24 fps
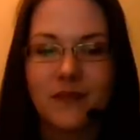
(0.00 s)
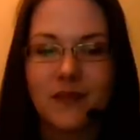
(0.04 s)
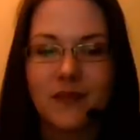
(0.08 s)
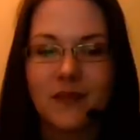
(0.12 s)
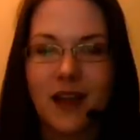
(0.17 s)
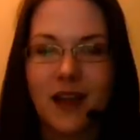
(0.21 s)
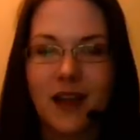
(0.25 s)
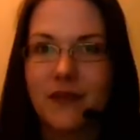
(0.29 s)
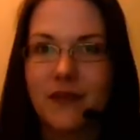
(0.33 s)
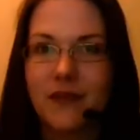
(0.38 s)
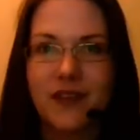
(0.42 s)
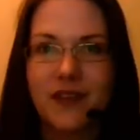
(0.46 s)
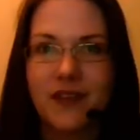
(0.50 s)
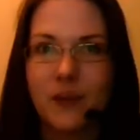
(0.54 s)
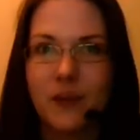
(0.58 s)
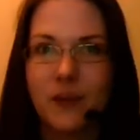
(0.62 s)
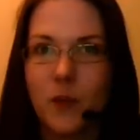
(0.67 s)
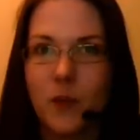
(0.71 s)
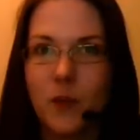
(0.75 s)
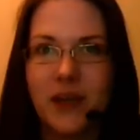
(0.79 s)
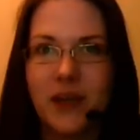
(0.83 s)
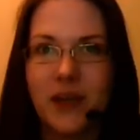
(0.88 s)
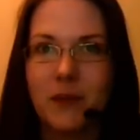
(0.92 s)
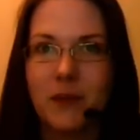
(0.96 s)
Everything will
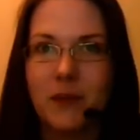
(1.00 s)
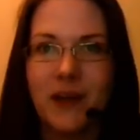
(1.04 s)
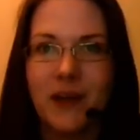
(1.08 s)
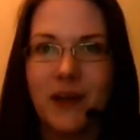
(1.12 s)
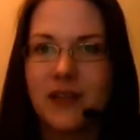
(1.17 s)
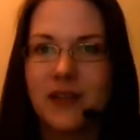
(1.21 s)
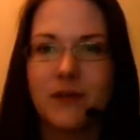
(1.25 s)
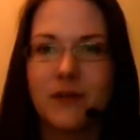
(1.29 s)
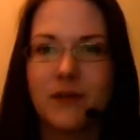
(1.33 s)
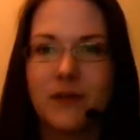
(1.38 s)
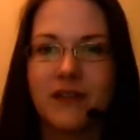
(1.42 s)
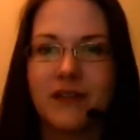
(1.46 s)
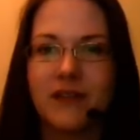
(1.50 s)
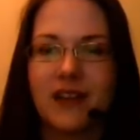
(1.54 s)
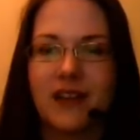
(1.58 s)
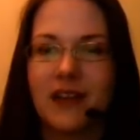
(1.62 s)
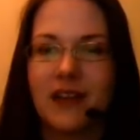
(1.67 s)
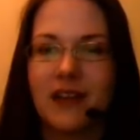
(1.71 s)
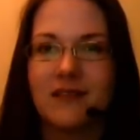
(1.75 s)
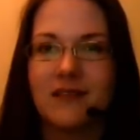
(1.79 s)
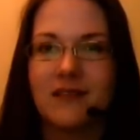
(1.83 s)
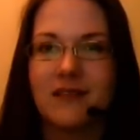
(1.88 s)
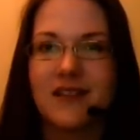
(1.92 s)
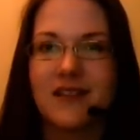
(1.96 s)
be compared to everything
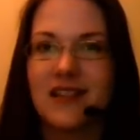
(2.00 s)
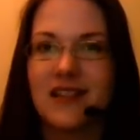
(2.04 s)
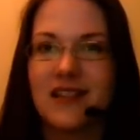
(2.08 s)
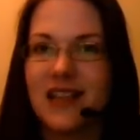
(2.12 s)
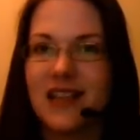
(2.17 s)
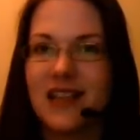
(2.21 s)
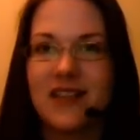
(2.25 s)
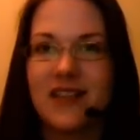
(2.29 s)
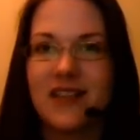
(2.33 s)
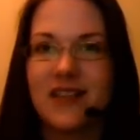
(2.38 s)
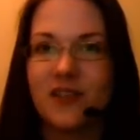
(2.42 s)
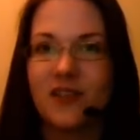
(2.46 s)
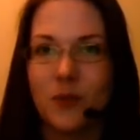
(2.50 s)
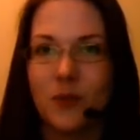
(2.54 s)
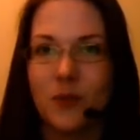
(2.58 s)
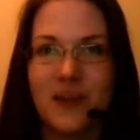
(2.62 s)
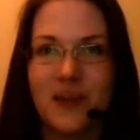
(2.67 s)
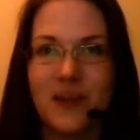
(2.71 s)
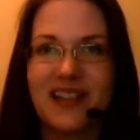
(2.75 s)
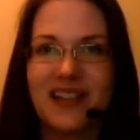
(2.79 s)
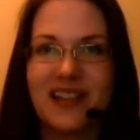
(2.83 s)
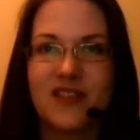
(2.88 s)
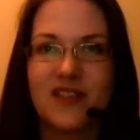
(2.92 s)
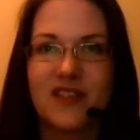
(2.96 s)
else. The data will
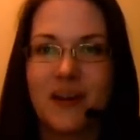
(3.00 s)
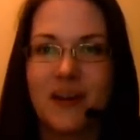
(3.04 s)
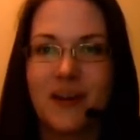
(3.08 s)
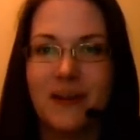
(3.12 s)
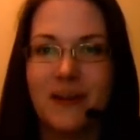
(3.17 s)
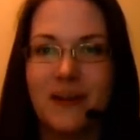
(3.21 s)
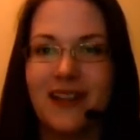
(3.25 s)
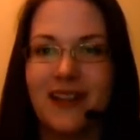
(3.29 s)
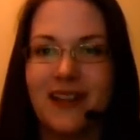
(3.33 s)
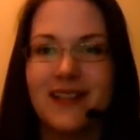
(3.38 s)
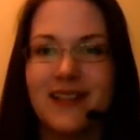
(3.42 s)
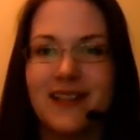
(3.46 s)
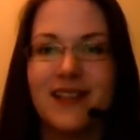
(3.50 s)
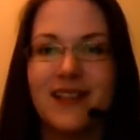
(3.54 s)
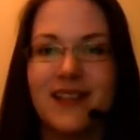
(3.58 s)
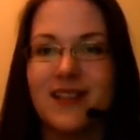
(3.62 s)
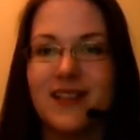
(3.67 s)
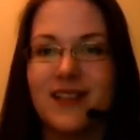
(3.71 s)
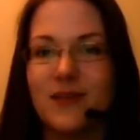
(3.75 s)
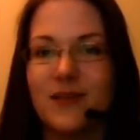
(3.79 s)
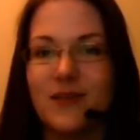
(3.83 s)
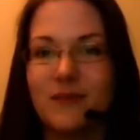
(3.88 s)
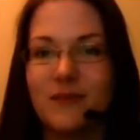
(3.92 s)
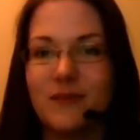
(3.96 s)
be extrapolated.
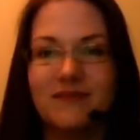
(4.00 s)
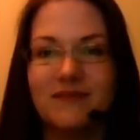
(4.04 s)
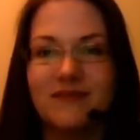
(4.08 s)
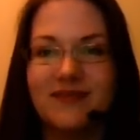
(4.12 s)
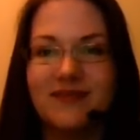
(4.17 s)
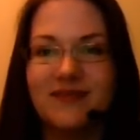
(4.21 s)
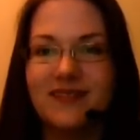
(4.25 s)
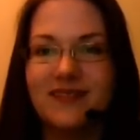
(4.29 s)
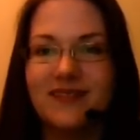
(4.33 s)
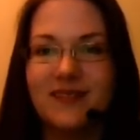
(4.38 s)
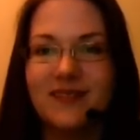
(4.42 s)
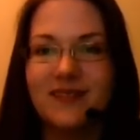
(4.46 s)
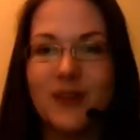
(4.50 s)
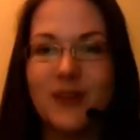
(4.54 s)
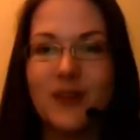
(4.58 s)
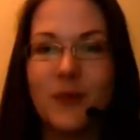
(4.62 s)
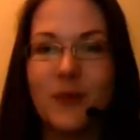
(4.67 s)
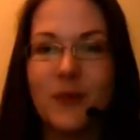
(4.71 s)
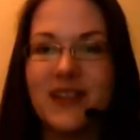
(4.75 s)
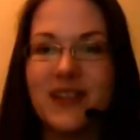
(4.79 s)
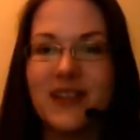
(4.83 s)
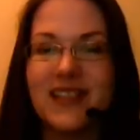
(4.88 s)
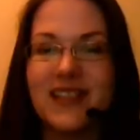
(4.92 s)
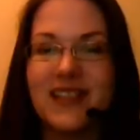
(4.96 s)
You'll
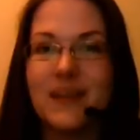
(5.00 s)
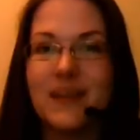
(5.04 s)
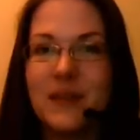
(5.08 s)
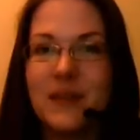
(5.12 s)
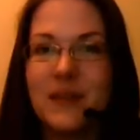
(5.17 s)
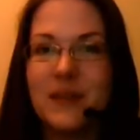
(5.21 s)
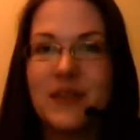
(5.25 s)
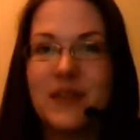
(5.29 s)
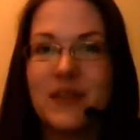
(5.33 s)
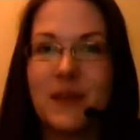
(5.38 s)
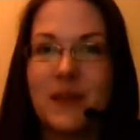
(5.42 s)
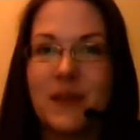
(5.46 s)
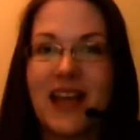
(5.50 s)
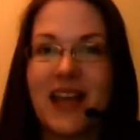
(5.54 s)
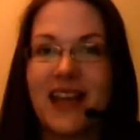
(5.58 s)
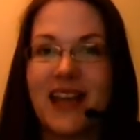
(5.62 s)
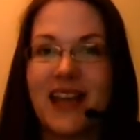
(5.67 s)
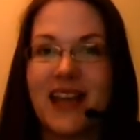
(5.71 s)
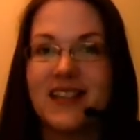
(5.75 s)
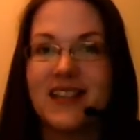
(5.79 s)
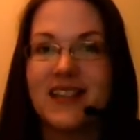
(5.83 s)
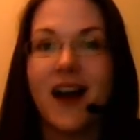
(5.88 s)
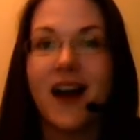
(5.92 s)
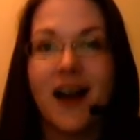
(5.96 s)
be deemed to be a
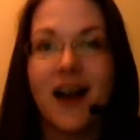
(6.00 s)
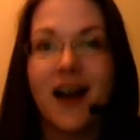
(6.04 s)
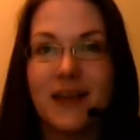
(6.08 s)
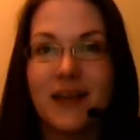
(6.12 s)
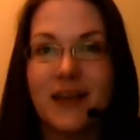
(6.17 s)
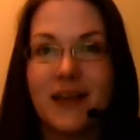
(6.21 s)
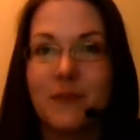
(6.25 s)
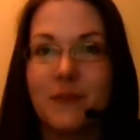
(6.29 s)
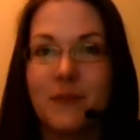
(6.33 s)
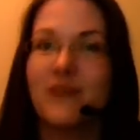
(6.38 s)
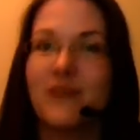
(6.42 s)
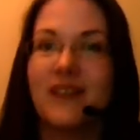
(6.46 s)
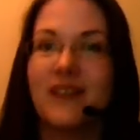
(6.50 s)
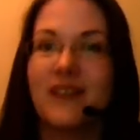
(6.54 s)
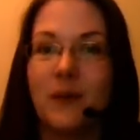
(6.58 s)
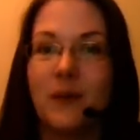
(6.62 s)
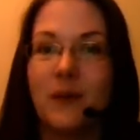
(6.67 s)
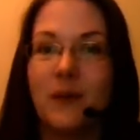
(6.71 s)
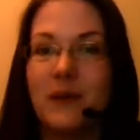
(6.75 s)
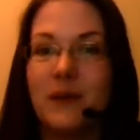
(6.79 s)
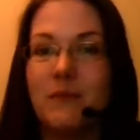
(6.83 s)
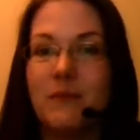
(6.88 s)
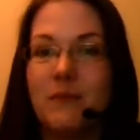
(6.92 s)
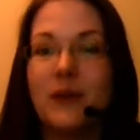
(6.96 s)
type. There'll
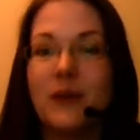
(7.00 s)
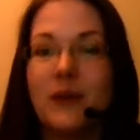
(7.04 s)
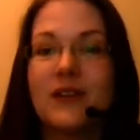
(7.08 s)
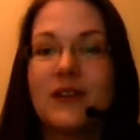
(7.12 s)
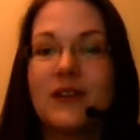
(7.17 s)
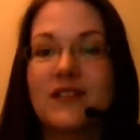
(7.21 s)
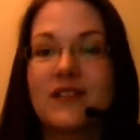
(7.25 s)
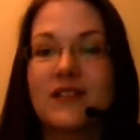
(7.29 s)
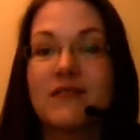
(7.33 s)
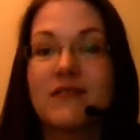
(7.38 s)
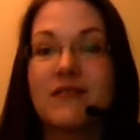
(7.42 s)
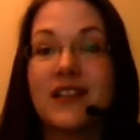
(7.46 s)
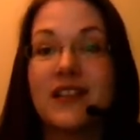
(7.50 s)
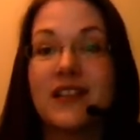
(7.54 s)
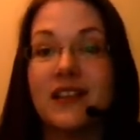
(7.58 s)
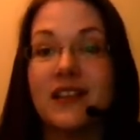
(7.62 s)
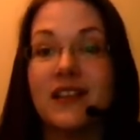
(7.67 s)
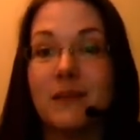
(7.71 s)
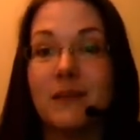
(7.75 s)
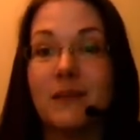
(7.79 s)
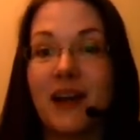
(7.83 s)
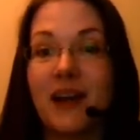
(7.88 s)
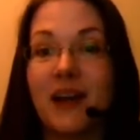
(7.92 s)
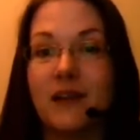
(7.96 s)
be books written
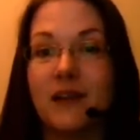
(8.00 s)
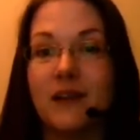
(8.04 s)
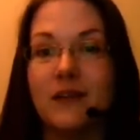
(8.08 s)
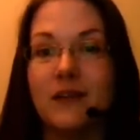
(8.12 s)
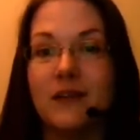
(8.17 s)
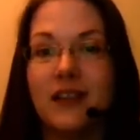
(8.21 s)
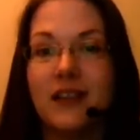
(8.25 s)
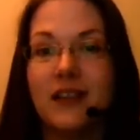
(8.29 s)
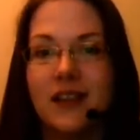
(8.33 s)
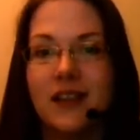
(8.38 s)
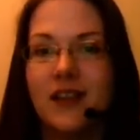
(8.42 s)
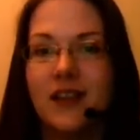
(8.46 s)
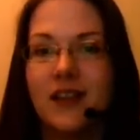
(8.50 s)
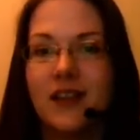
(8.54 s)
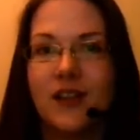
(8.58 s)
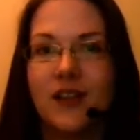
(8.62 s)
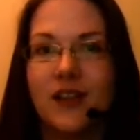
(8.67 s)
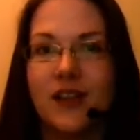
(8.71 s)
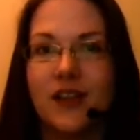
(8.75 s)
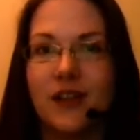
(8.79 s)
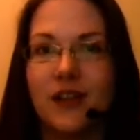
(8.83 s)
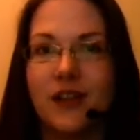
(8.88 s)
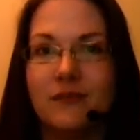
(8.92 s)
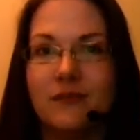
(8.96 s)
about
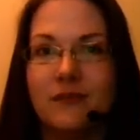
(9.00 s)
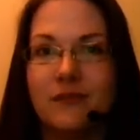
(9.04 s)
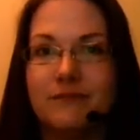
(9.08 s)
you.